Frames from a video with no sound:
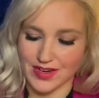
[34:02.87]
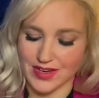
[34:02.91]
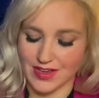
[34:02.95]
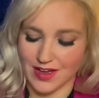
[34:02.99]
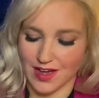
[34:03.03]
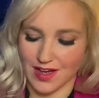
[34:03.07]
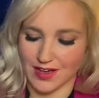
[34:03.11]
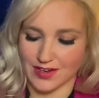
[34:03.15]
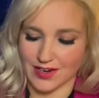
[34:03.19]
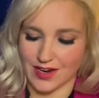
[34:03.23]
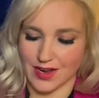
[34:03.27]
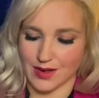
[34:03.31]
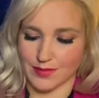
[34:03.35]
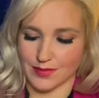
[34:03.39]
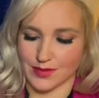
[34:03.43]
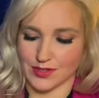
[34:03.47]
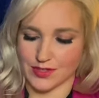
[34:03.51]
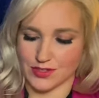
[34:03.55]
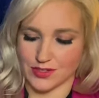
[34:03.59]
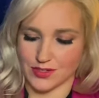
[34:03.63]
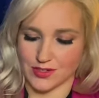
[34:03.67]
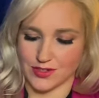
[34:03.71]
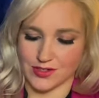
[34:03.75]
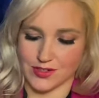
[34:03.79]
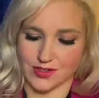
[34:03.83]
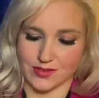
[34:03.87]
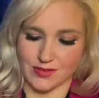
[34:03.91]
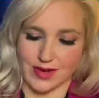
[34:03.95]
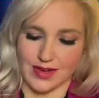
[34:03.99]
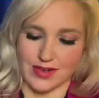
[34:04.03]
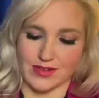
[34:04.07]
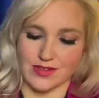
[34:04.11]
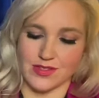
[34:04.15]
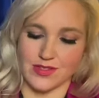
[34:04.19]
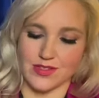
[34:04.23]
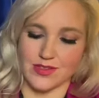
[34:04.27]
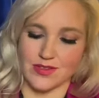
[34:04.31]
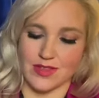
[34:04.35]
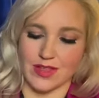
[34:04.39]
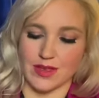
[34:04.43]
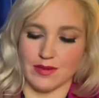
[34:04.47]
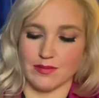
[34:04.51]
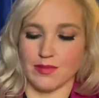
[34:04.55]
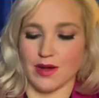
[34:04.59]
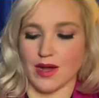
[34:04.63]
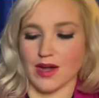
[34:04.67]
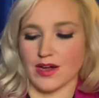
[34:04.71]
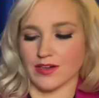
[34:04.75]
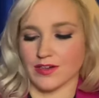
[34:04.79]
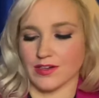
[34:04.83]
got up and turned around so that
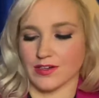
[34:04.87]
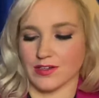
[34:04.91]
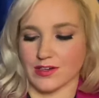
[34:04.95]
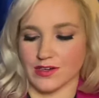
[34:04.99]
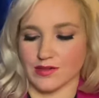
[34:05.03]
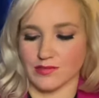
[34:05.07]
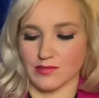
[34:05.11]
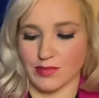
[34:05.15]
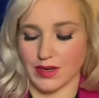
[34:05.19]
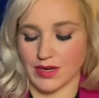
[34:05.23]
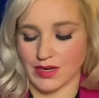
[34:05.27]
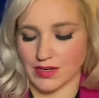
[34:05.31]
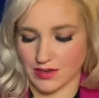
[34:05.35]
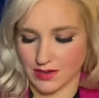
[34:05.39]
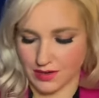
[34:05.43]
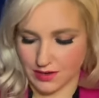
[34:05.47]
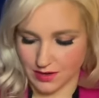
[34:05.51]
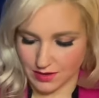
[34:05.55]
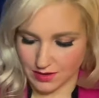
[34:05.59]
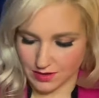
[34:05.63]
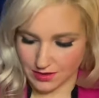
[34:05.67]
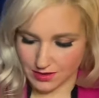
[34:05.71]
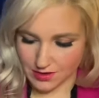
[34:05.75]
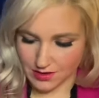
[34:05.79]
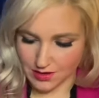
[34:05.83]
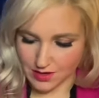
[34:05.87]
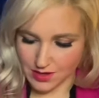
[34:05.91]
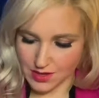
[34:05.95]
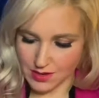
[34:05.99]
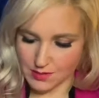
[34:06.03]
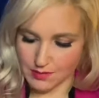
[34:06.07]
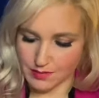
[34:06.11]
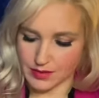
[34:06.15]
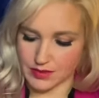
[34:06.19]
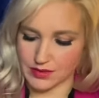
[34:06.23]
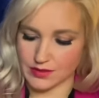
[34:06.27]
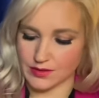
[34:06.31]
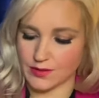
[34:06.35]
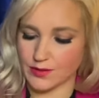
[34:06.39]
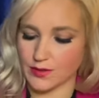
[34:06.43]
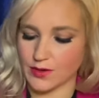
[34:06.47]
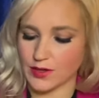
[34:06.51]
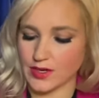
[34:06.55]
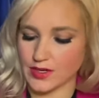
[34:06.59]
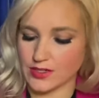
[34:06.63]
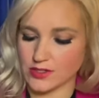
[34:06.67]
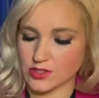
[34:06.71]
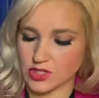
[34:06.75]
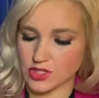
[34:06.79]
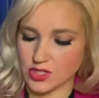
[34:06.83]
Ma could unbutton her. But
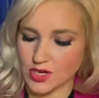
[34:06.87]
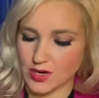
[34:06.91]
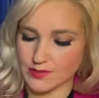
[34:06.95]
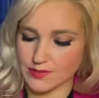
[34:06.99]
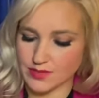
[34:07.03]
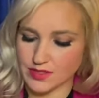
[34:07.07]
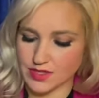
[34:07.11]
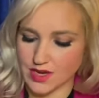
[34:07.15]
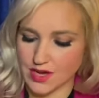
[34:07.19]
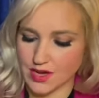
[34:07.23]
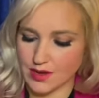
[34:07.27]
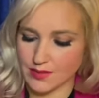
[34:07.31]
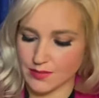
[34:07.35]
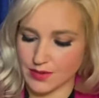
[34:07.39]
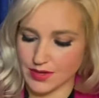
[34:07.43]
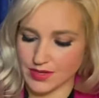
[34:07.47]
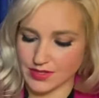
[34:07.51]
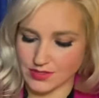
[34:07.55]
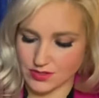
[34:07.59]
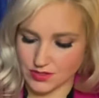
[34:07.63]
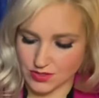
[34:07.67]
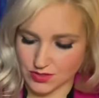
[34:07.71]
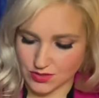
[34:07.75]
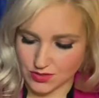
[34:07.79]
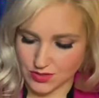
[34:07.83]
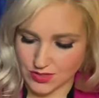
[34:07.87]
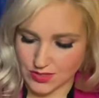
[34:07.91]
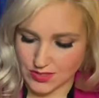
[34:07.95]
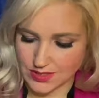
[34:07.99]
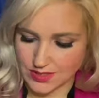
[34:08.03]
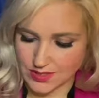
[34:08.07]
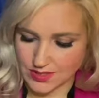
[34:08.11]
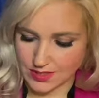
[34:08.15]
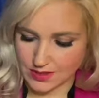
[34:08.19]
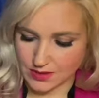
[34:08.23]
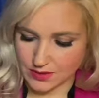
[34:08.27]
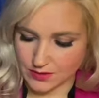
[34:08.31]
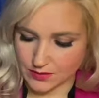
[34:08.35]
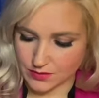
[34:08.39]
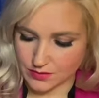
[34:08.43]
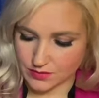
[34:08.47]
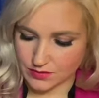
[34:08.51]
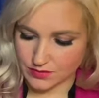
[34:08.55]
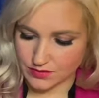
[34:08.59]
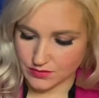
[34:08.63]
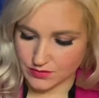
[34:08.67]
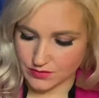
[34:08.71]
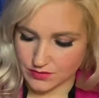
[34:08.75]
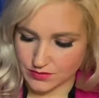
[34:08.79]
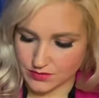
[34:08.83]
Laura jumped up and stood still.
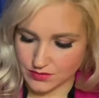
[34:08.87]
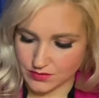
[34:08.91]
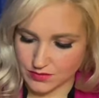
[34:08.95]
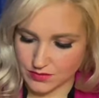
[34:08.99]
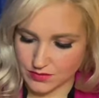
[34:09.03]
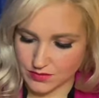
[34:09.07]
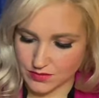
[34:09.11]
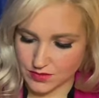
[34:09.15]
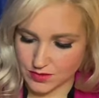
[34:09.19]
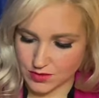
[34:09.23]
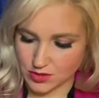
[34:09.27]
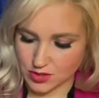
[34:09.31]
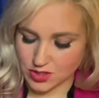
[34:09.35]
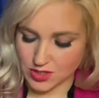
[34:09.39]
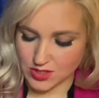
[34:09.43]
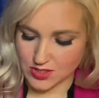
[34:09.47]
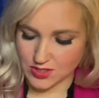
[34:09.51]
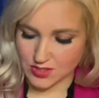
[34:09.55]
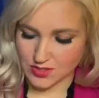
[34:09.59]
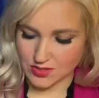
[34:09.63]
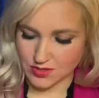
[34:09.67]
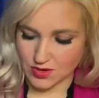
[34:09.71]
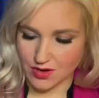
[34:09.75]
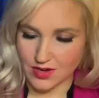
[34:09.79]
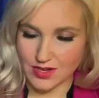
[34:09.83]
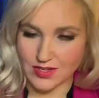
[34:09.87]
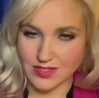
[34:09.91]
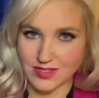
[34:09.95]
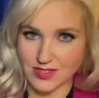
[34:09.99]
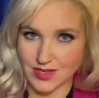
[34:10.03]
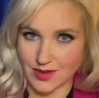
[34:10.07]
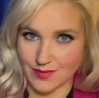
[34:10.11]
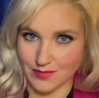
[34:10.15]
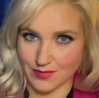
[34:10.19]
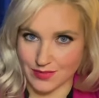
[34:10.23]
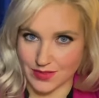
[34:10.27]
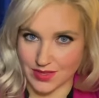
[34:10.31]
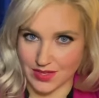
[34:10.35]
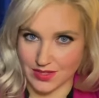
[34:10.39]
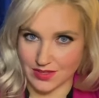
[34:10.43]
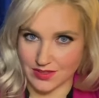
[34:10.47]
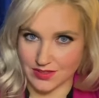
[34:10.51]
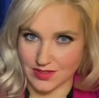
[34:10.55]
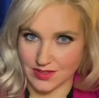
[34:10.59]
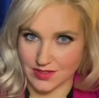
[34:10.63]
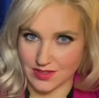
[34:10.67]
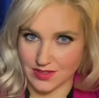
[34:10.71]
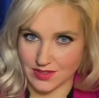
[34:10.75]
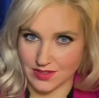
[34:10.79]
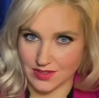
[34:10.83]
She saw something.
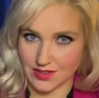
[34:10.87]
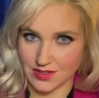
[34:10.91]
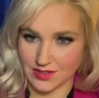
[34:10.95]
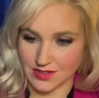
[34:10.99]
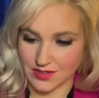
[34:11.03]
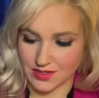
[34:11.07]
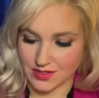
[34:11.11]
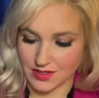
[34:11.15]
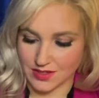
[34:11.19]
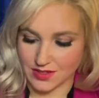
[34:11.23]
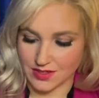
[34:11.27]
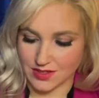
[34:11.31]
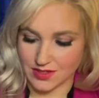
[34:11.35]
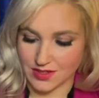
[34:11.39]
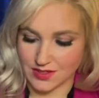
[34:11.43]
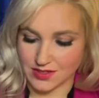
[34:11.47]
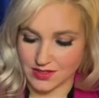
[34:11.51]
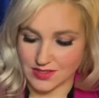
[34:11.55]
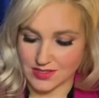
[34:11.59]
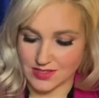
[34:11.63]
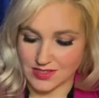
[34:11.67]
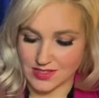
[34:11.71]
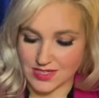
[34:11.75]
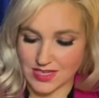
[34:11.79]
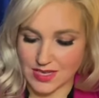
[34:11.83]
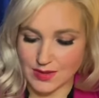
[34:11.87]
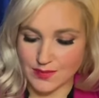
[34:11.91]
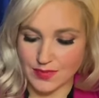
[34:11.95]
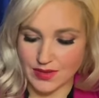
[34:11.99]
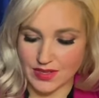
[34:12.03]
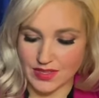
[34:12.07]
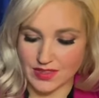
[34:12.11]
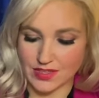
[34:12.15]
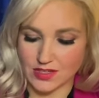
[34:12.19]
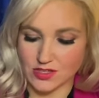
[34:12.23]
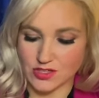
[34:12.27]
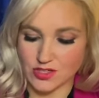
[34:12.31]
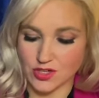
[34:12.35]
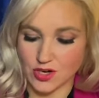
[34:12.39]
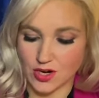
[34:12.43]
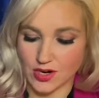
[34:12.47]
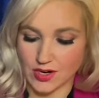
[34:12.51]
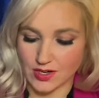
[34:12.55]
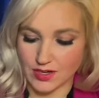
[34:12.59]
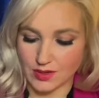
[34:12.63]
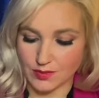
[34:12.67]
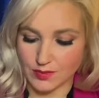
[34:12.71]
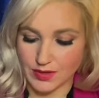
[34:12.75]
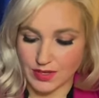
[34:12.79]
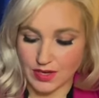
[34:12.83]
Deep in the
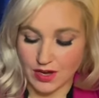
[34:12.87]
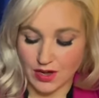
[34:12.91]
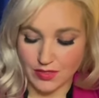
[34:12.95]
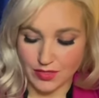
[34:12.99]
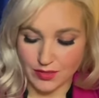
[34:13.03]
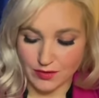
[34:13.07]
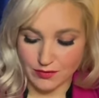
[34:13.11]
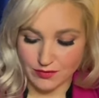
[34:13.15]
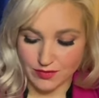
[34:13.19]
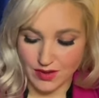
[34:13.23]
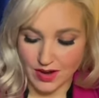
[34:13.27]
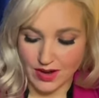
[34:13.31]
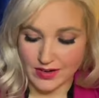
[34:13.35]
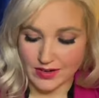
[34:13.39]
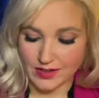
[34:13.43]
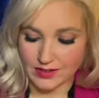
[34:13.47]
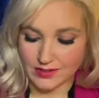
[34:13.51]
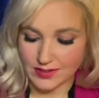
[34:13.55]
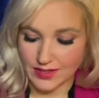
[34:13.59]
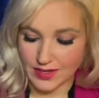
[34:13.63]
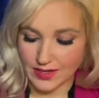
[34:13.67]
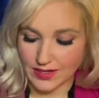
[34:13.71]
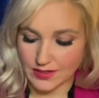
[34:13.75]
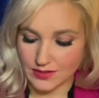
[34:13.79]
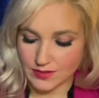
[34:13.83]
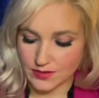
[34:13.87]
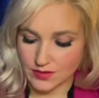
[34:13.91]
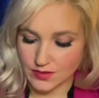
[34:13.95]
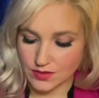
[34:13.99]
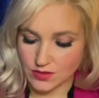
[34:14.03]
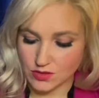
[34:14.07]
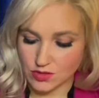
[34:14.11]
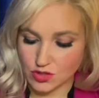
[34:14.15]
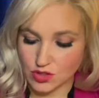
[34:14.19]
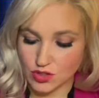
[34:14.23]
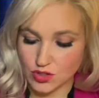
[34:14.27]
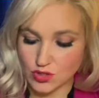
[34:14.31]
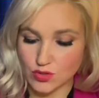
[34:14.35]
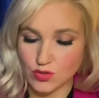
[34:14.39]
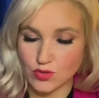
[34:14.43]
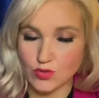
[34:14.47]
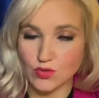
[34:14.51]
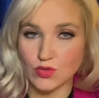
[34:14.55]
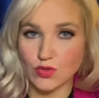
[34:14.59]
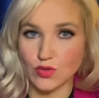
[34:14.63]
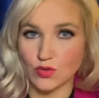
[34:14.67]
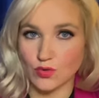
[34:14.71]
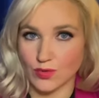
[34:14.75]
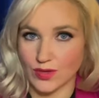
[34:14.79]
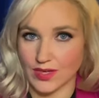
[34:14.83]
dark beyond the firelight, two
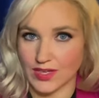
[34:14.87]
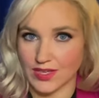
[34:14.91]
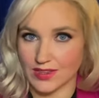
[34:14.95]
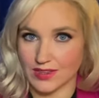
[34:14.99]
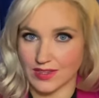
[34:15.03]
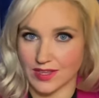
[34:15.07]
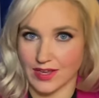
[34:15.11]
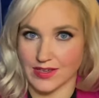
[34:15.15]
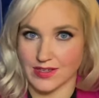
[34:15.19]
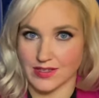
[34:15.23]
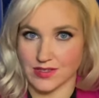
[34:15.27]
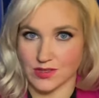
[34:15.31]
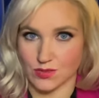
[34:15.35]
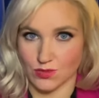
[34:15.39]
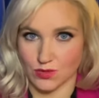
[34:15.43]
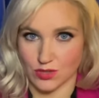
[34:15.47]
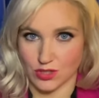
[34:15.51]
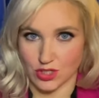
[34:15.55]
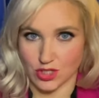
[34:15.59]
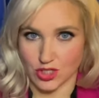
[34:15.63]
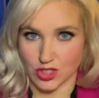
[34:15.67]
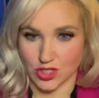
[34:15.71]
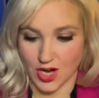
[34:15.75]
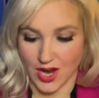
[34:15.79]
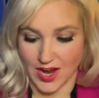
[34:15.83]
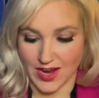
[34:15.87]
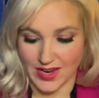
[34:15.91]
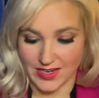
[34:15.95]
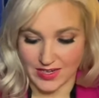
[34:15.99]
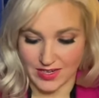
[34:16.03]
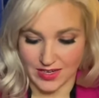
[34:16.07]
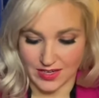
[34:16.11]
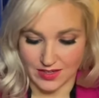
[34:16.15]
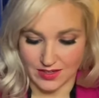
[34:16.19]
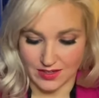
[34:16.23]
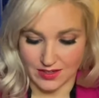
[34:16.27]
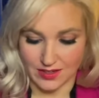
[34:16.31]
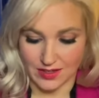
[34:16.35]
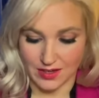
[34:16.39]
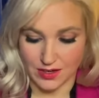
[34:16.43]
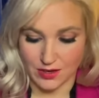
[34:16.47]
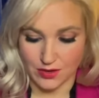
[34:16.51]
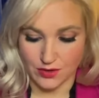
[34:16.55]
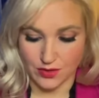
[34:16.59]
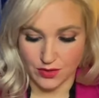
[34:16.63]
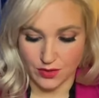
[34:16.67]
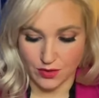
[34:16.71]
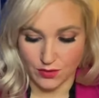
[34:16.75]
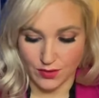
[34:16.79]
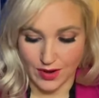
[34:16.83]
green lights were shining near
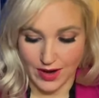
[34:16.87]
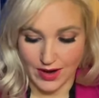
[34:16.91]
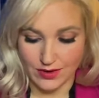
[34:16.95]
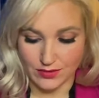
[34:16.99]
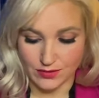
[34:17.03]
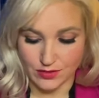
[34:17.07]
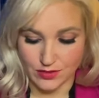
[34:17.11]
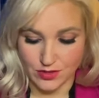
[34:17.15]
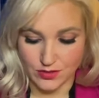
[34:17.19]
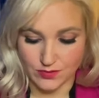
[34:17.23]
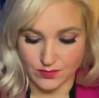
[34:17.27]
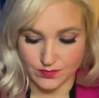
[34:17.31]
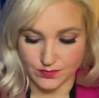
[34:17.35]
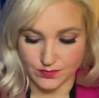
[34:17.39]
the ground.